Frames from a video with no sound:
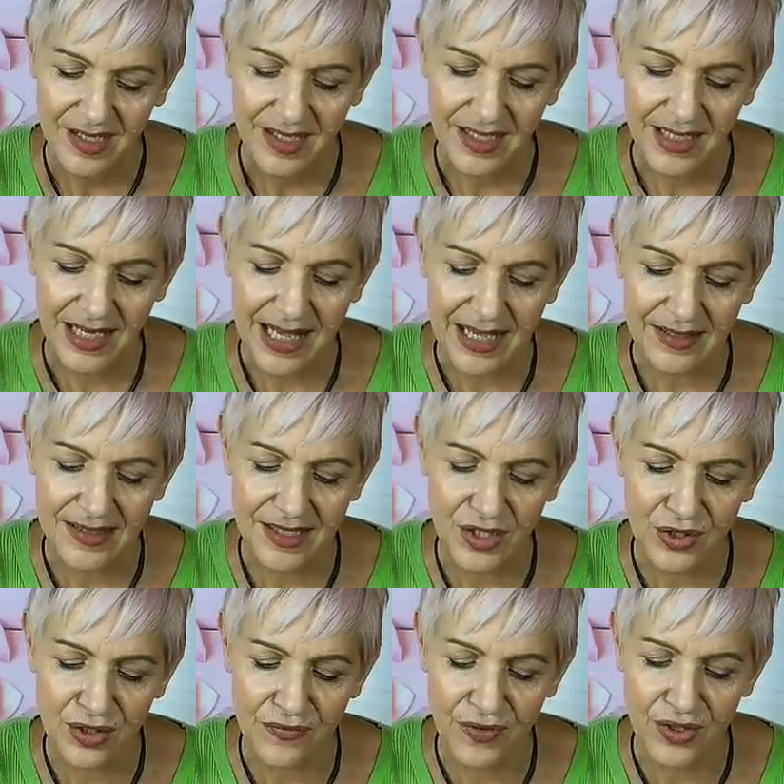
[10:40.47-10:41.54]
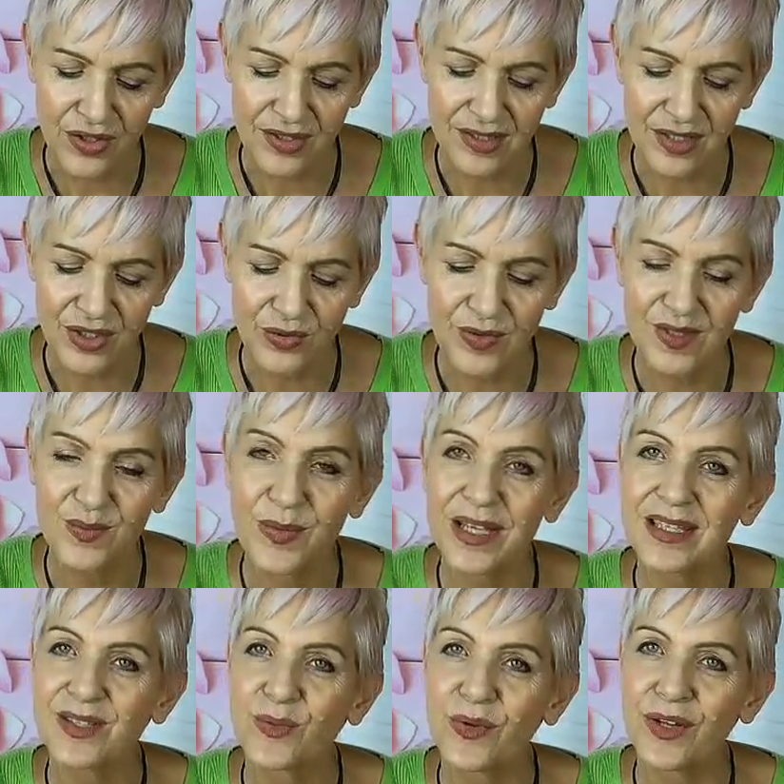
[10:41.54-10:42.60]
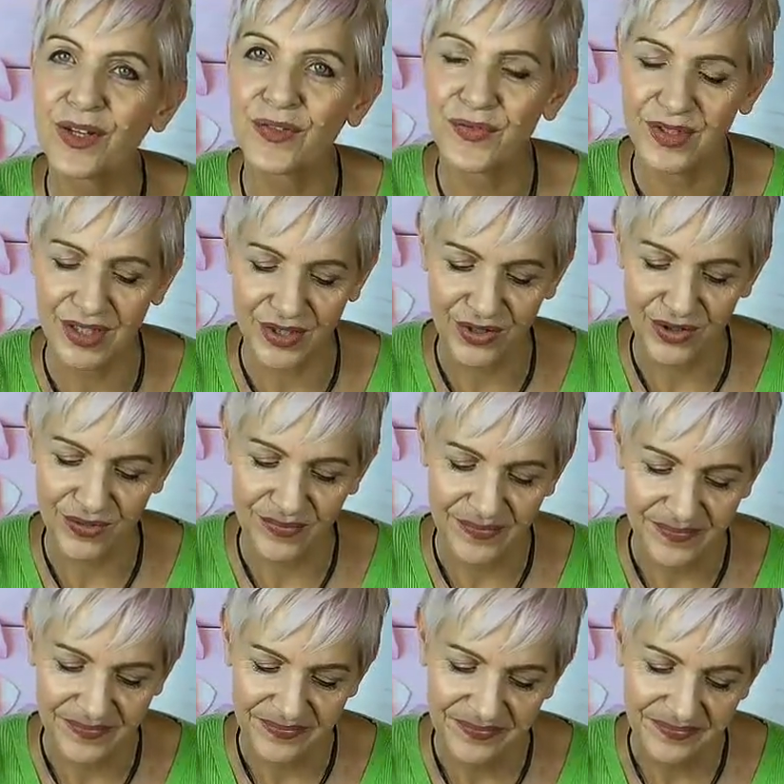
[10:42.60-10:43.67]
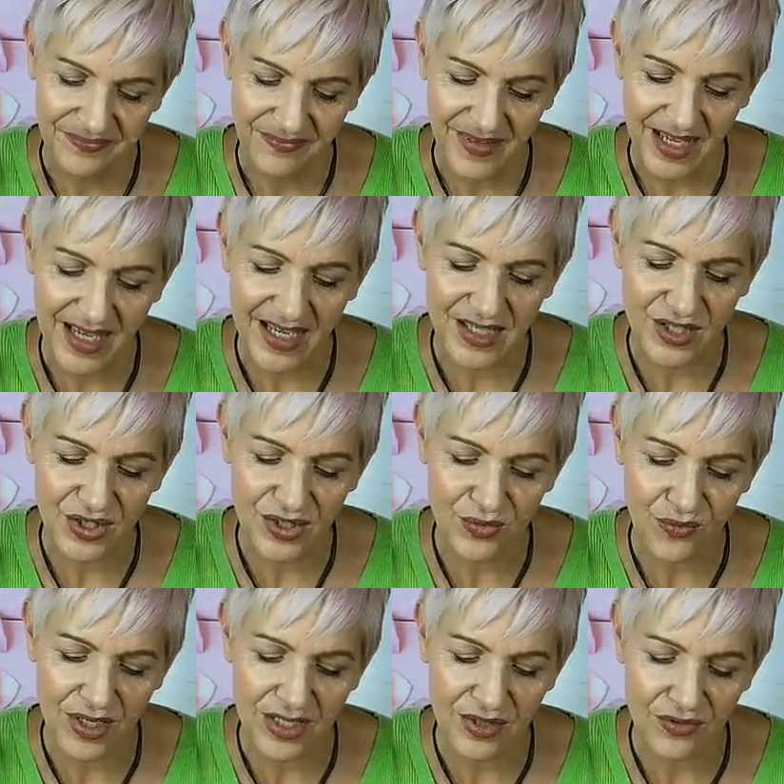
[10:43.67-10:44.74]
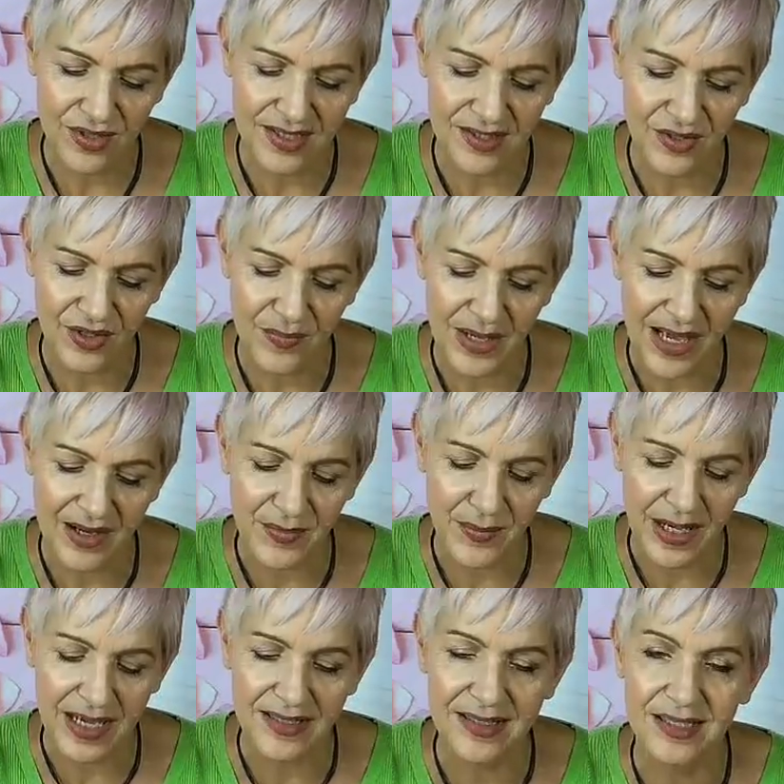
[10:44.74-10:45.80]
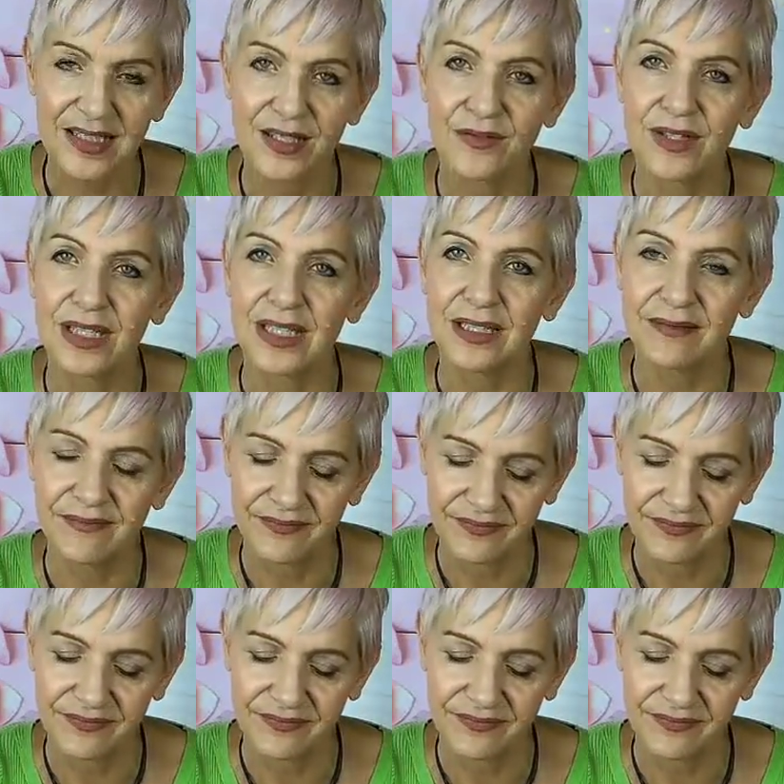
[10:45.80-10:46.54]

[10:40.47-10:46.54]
It allows the universe to do its best work for you. And to surrender is not about passivity,